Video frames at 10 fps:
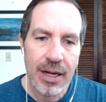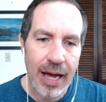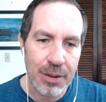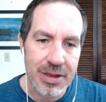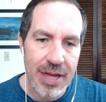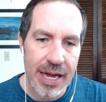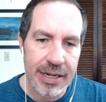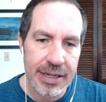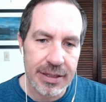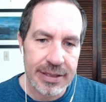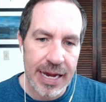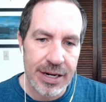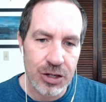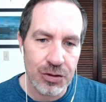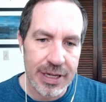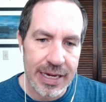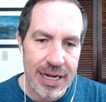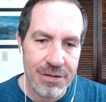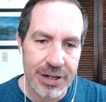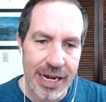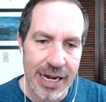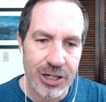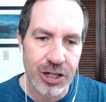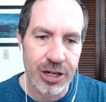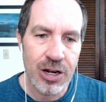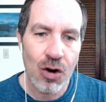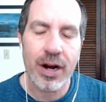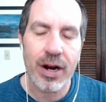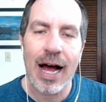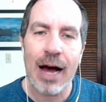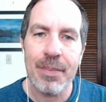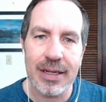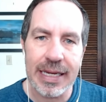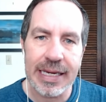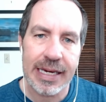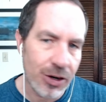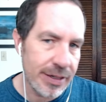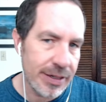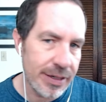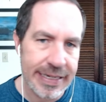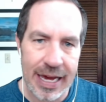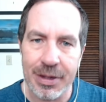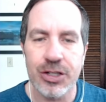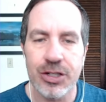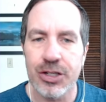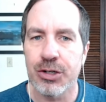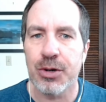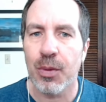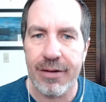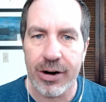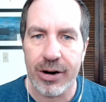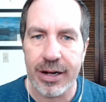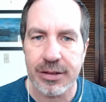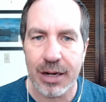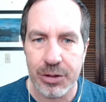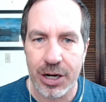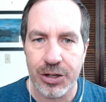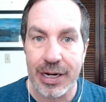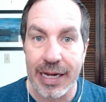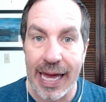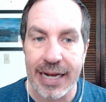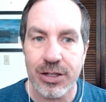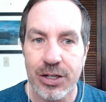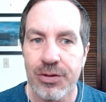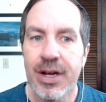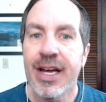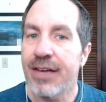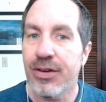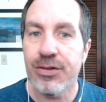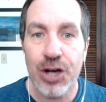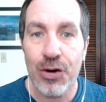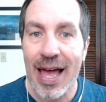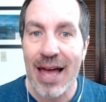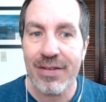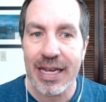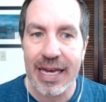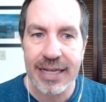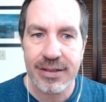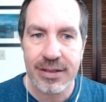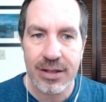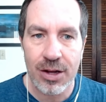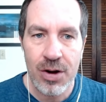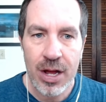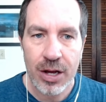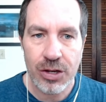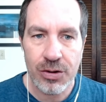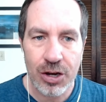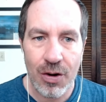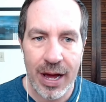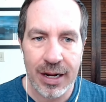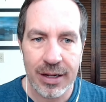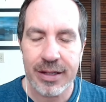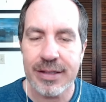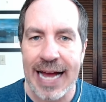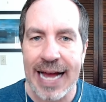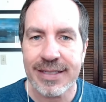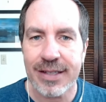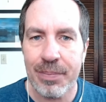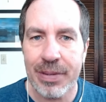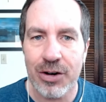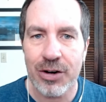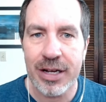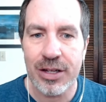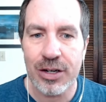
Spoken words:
I would then send you the invitation or copy the link here and DM it to you or whatever else I was going to do to get it to you. If you don't have any guests, though, you can go ahead and click this X up here in the